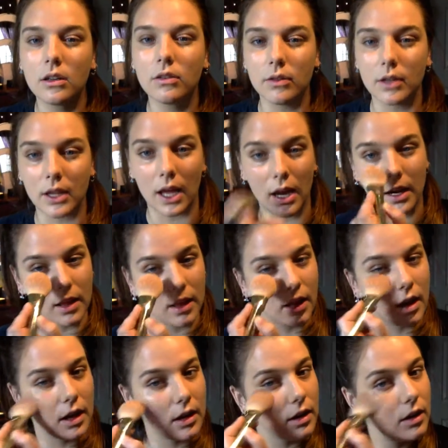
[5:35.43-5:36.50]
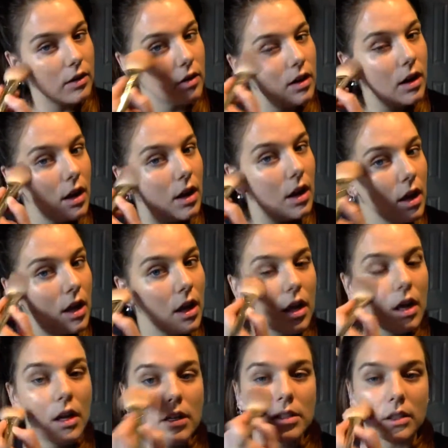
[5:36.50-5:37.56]
with anything I do.
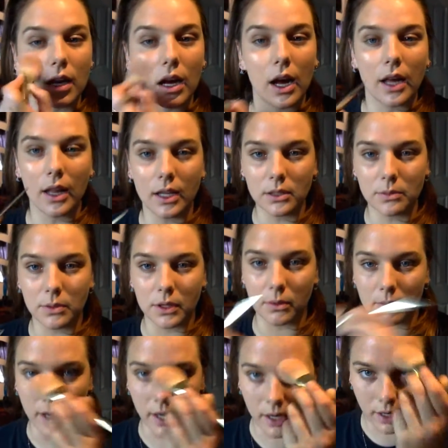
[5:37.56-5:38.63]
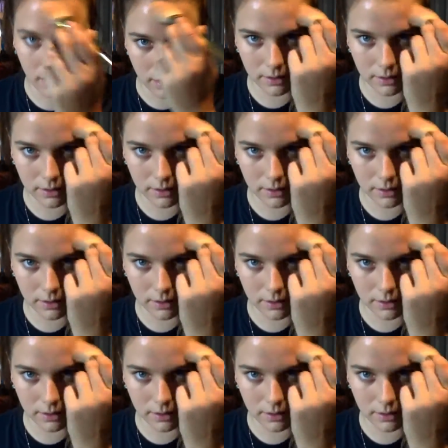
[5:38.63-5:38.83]
So I like to put my